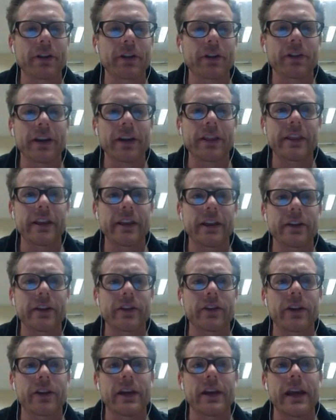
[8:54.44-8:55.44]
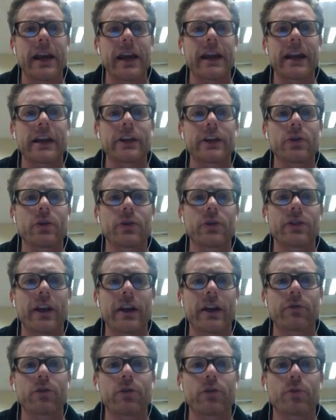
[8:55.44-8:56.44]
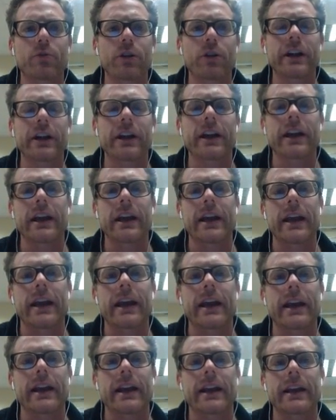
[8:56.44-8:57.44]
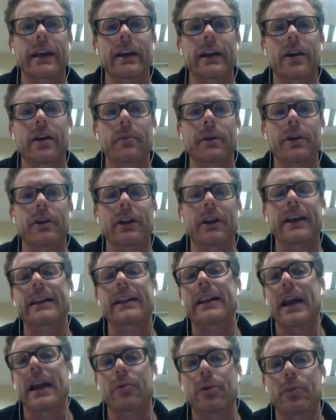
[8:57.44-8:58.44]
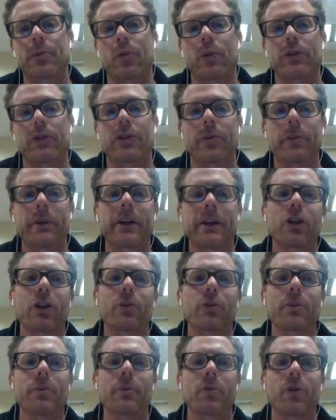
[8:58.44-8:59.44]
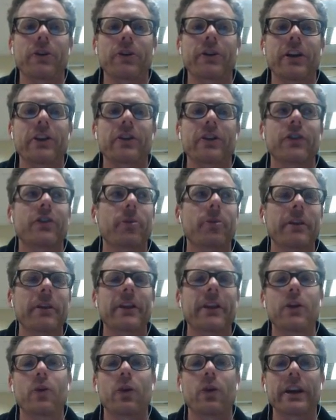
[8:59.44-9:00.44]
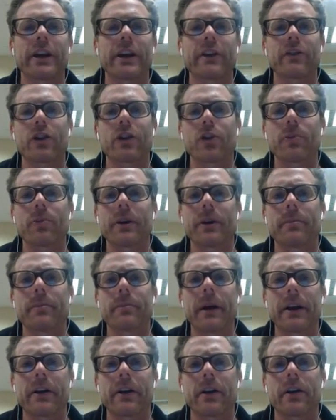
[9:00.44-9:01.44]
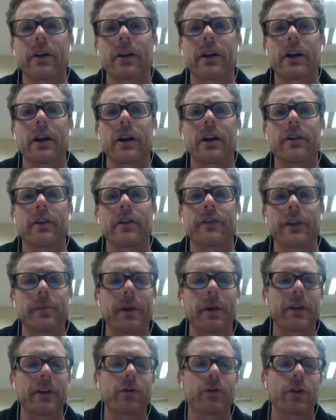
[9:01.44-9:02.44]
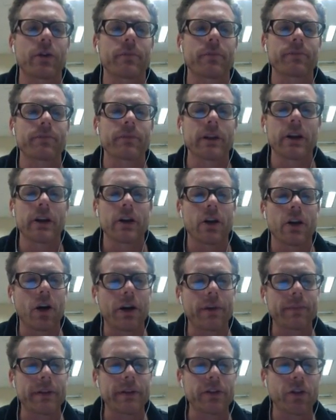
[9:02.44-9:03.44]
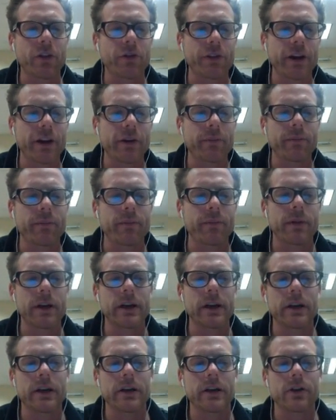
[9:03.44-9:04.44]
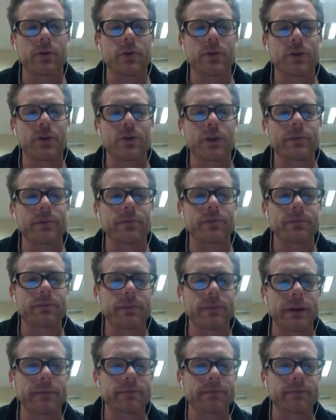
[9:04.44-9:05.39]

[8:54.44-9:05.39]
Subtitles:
like this, and I use that rubric, and I can compare like lab reports, something a little bit more intensive, something that you want to give a little bit better feedback for. All right, that's all for now. Hope you enjoyed. Bye.